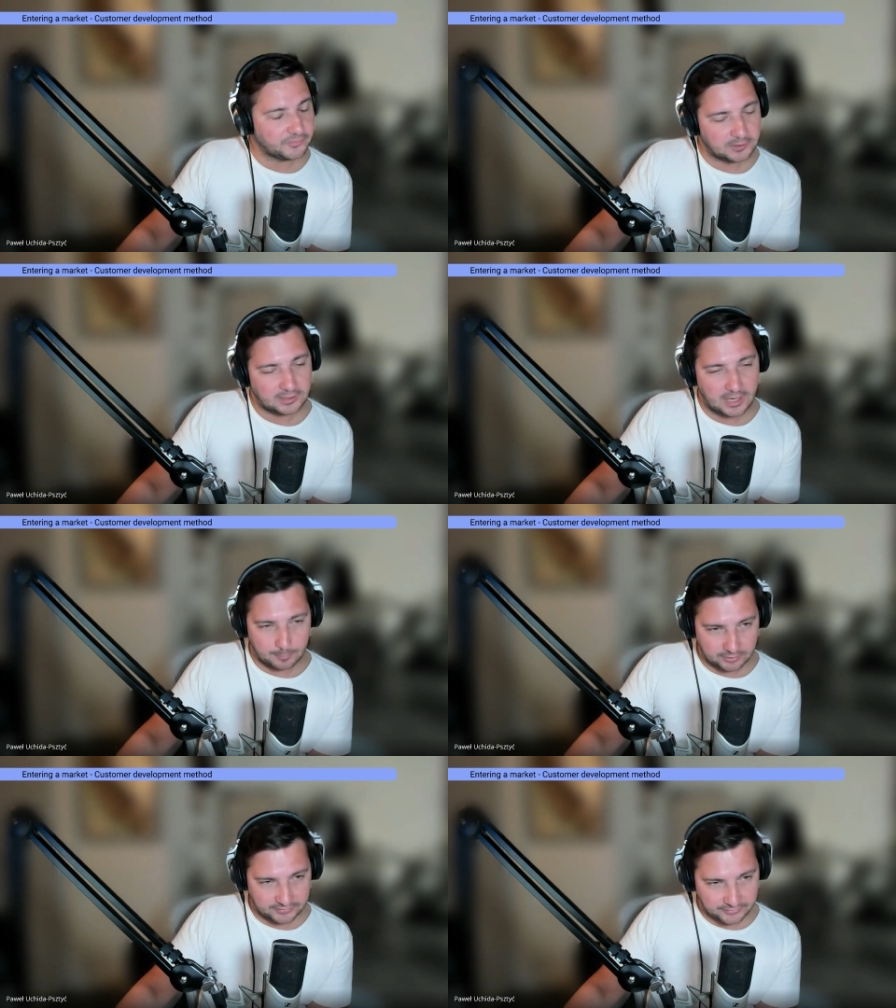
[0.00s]
model
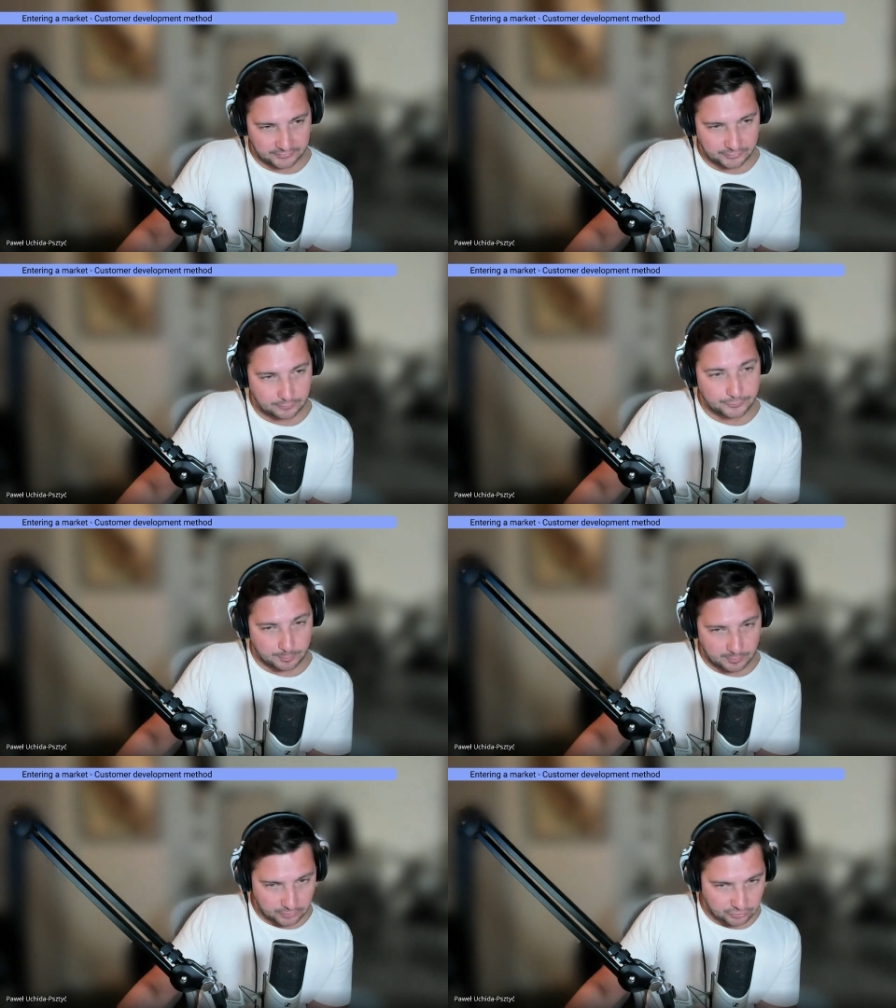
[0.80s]
hypothesis
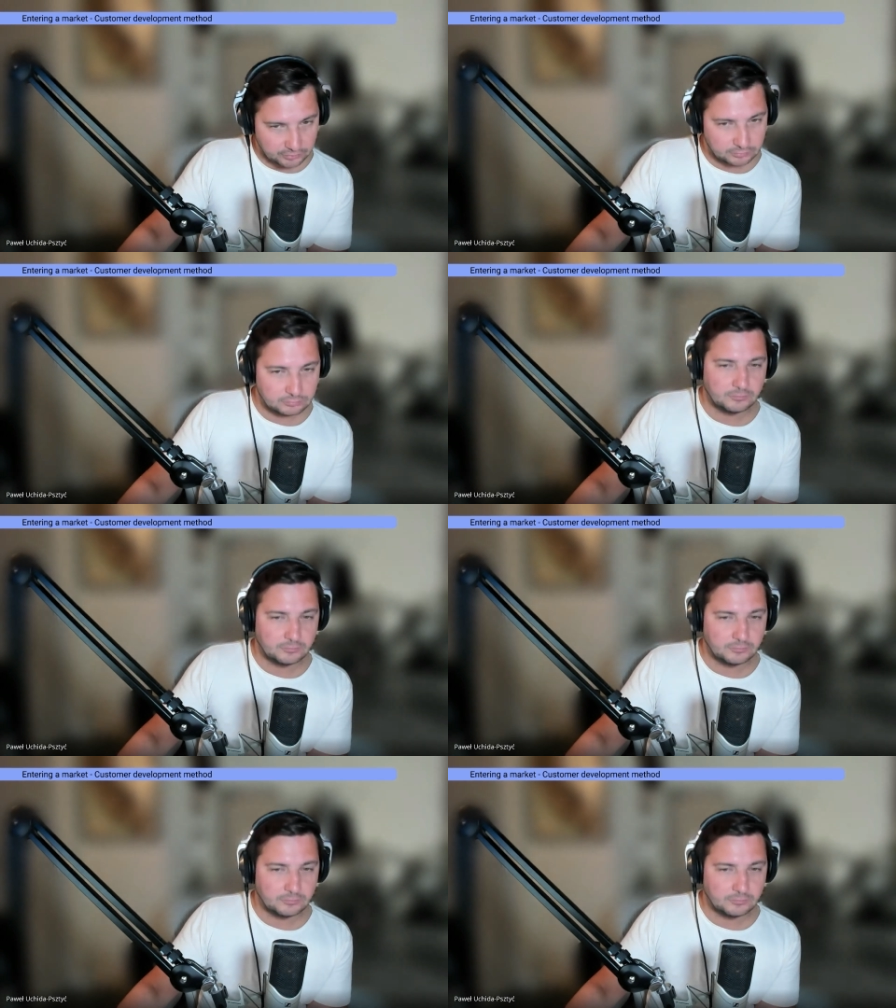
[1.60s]
from your vision.